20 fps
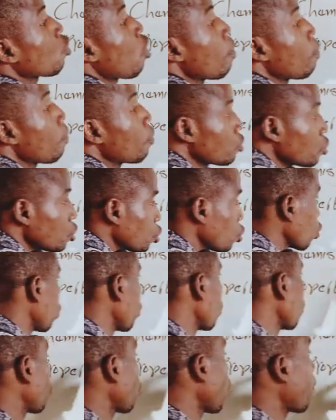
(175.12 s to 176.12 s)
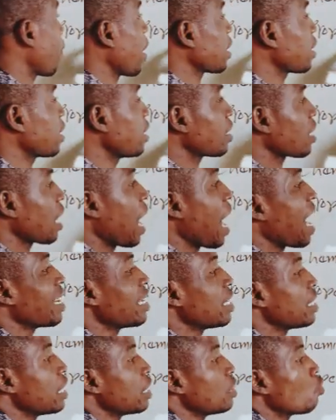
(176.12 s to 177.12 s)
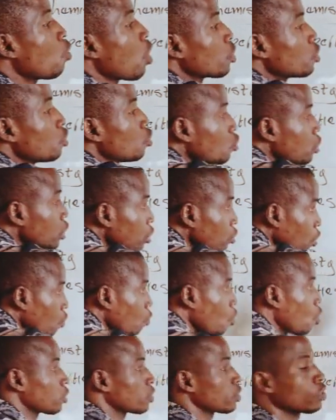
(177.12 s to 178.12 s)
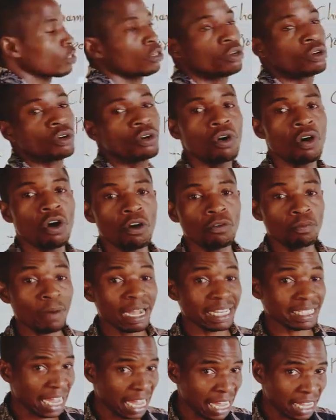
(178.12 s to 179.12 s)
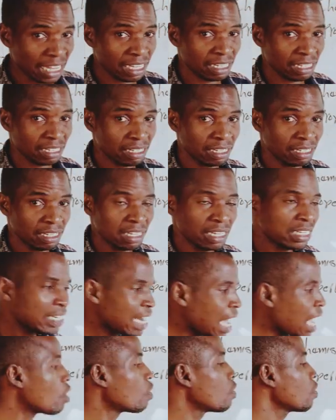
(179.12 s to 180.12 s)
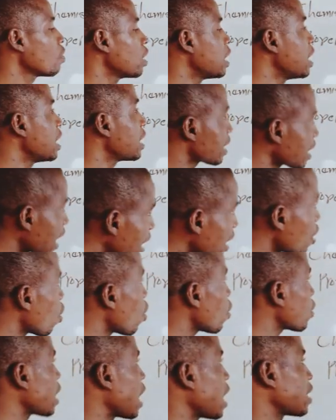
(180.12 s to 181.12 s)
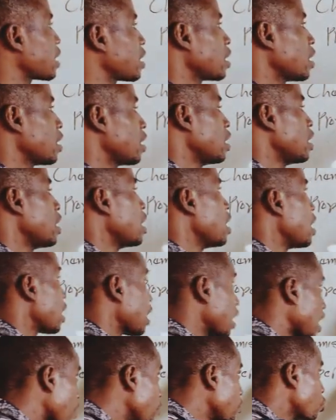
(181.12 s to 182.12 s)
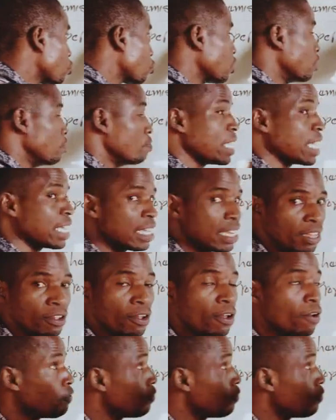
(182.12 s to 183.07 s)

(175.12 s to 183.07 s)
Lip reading: composition, properties, and the uses of what? Of matter. Now, it's telling us that chemistry, me,